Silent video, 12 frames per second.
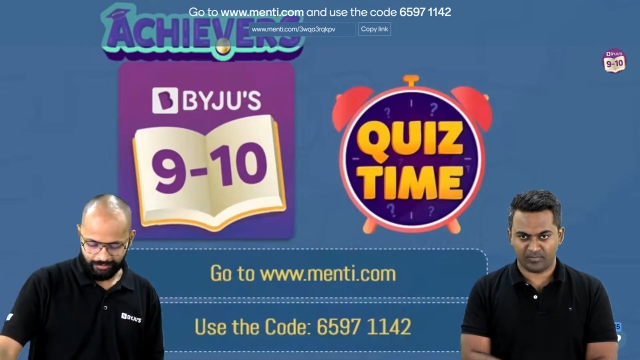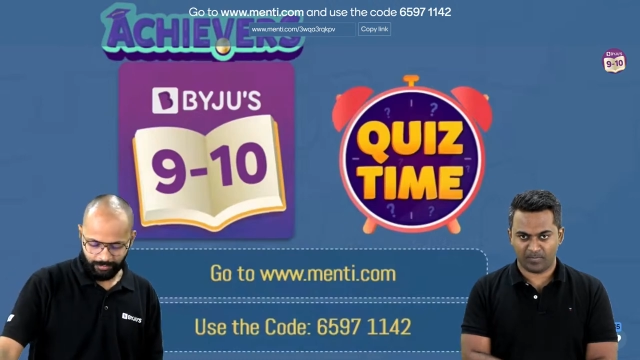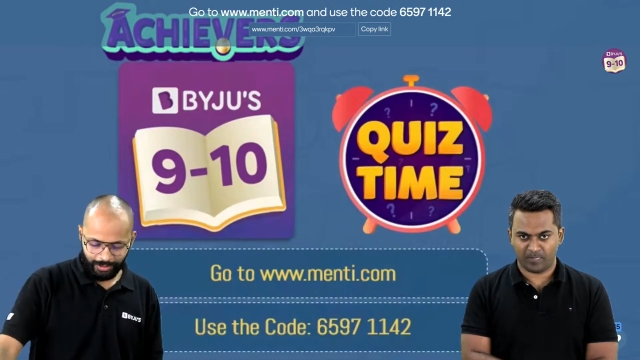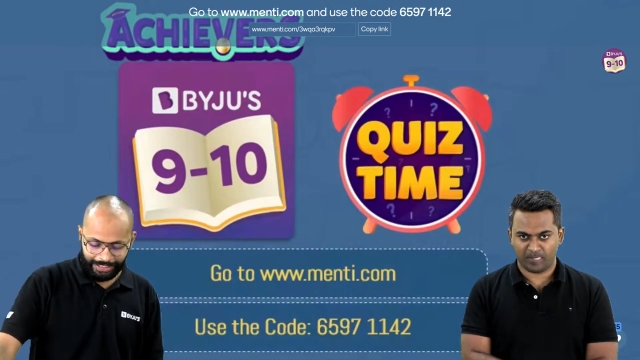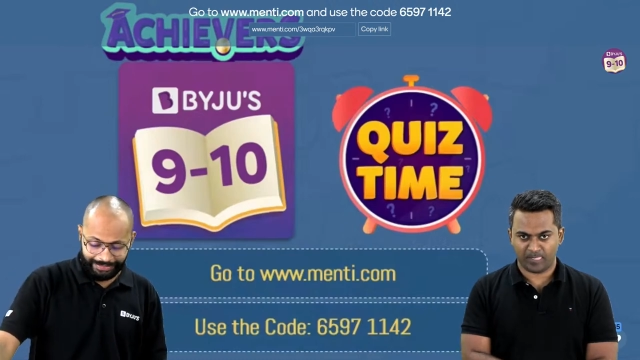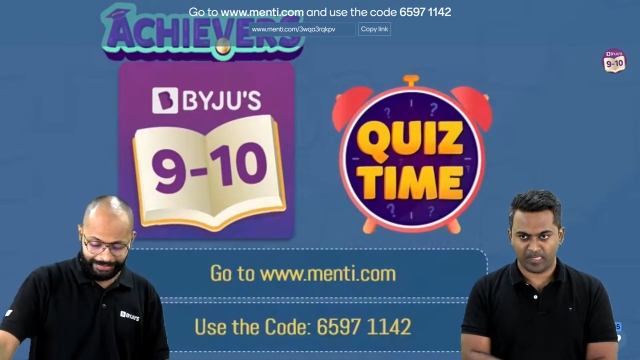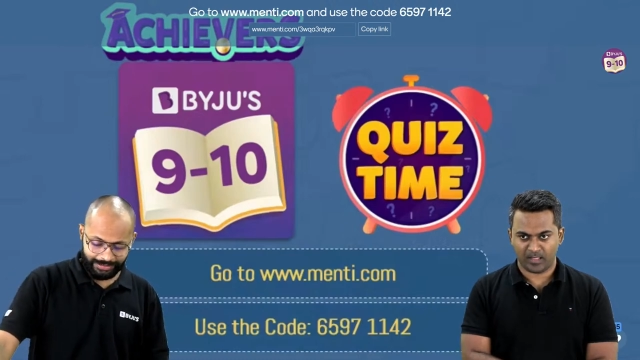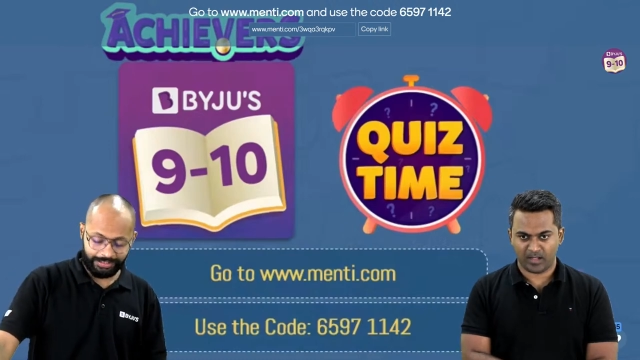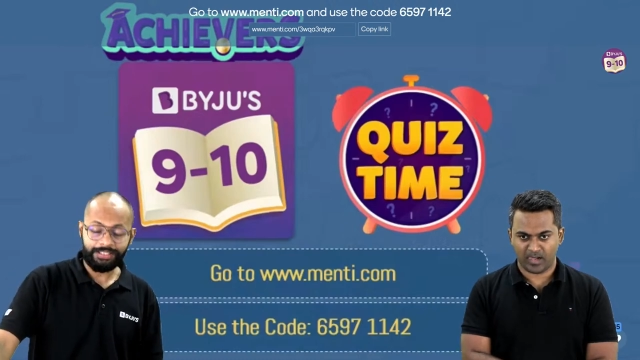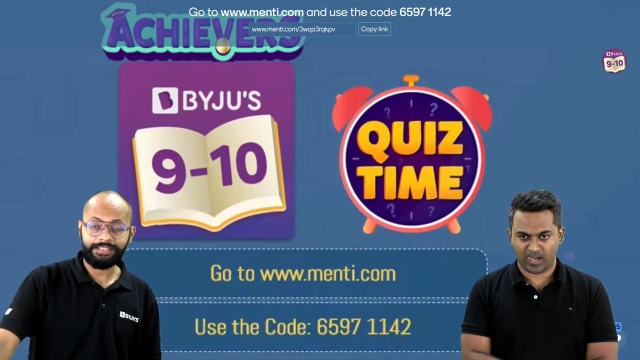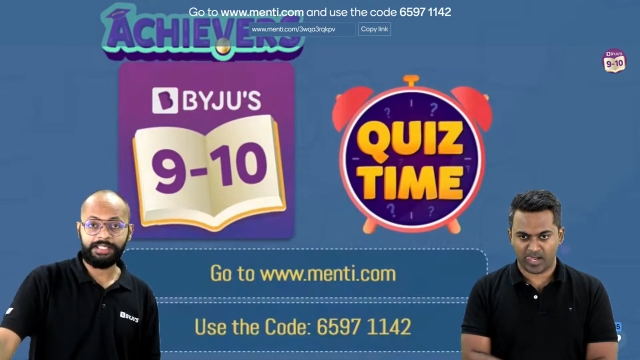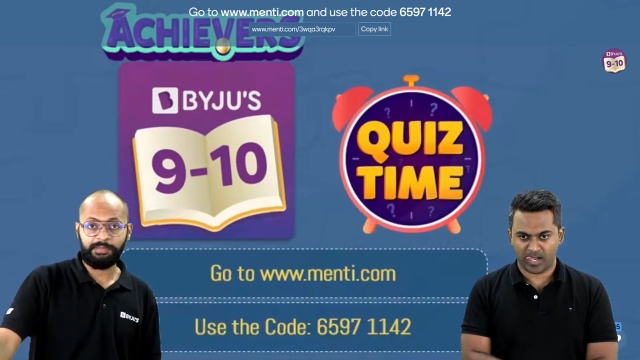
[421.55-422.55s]
Speaker 1: Because I can
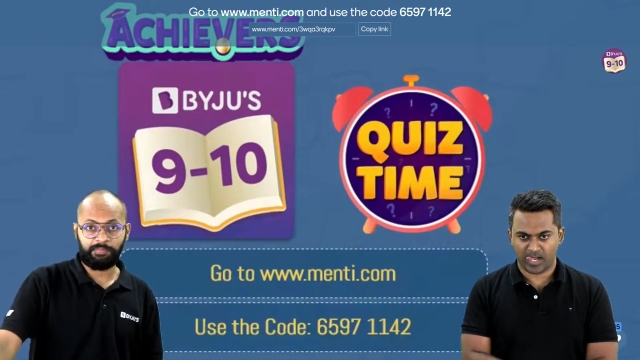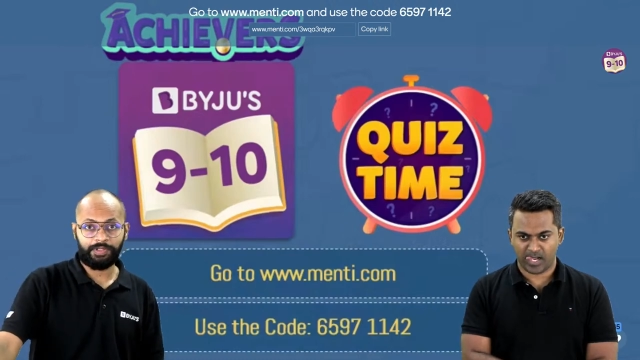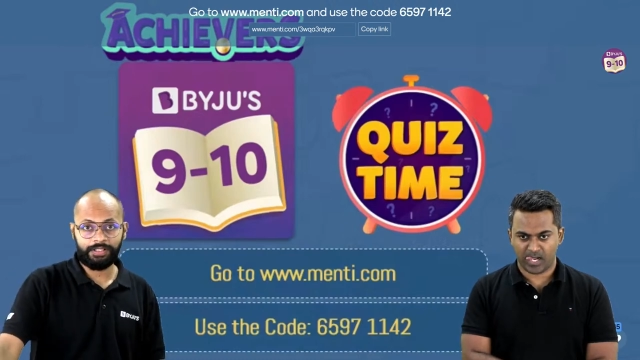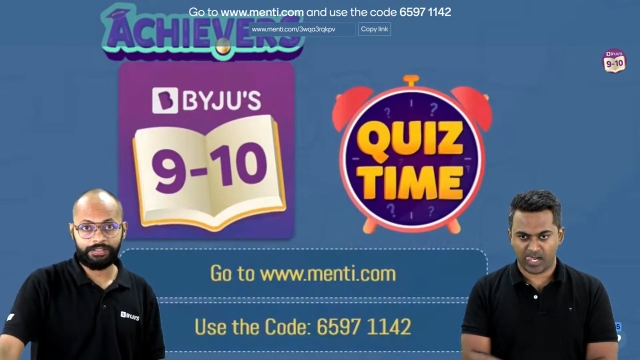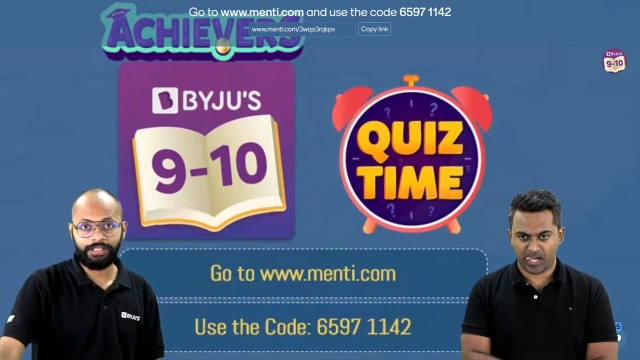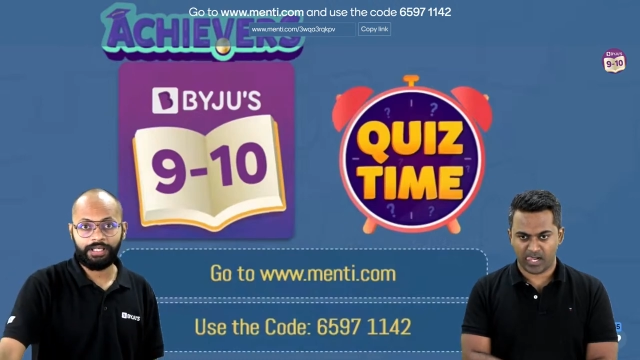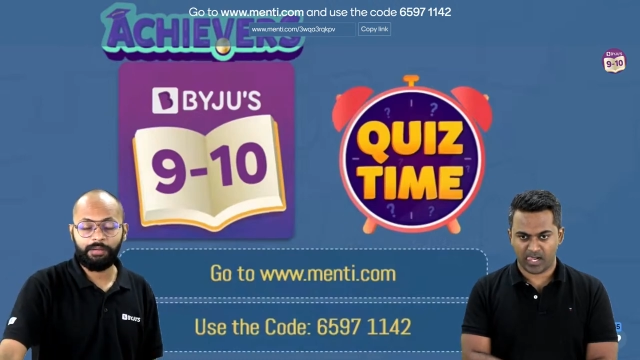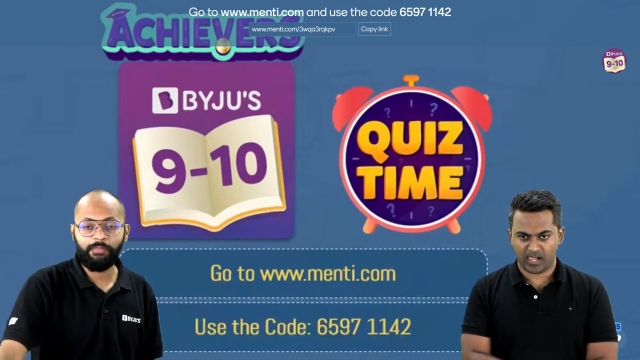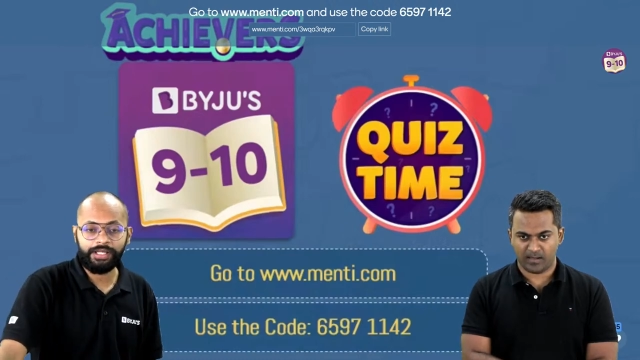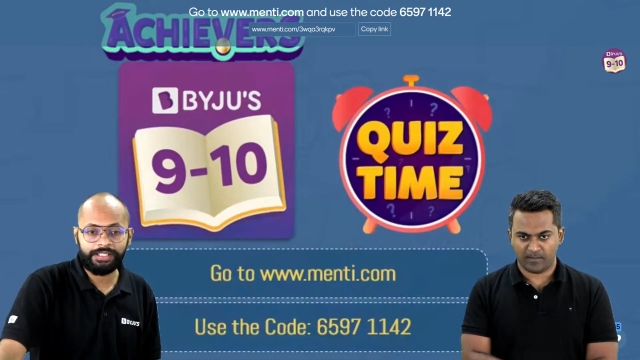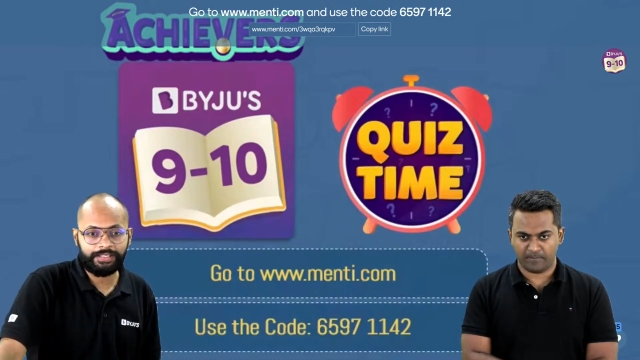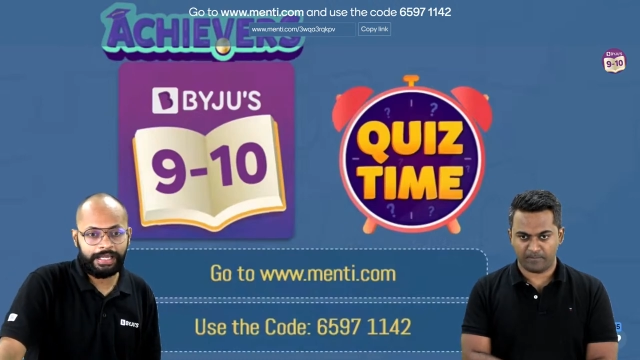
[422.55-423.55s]
still see if the
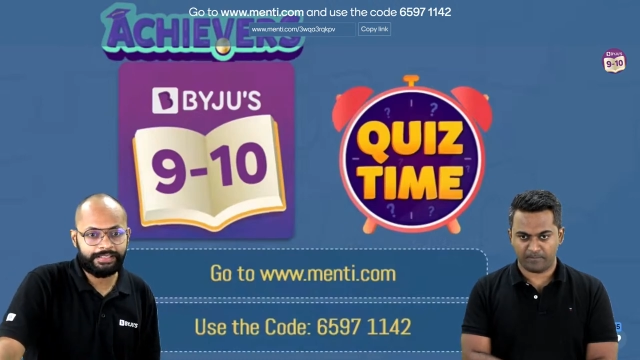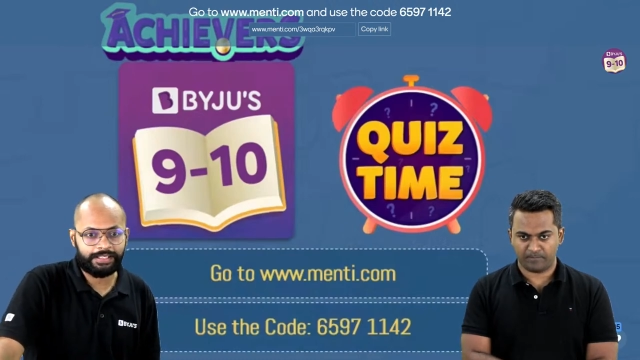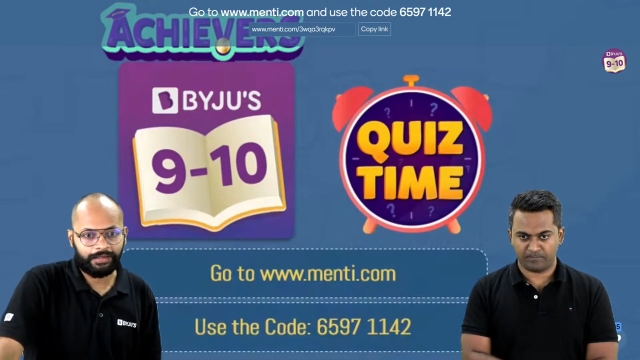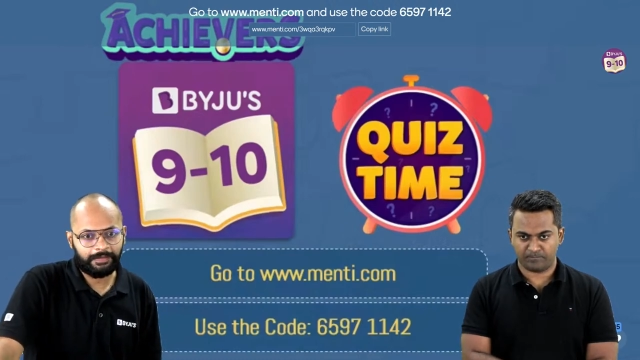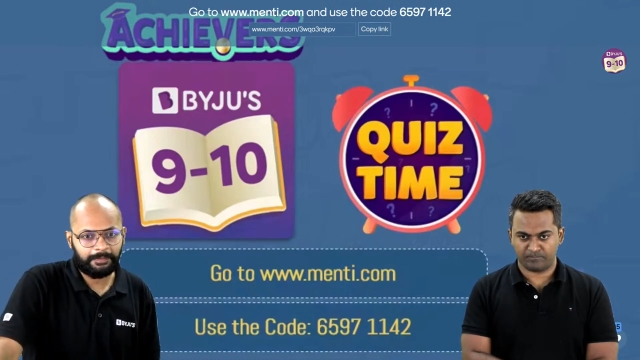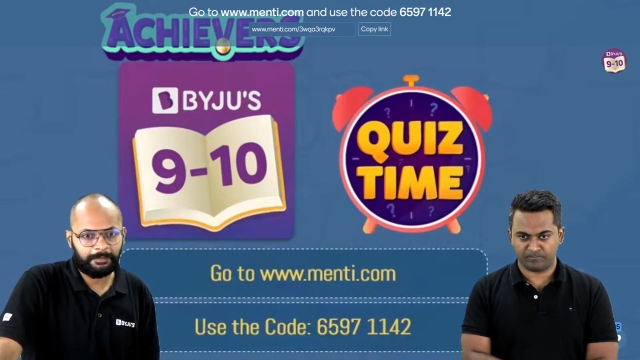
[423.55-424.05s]
number is rising.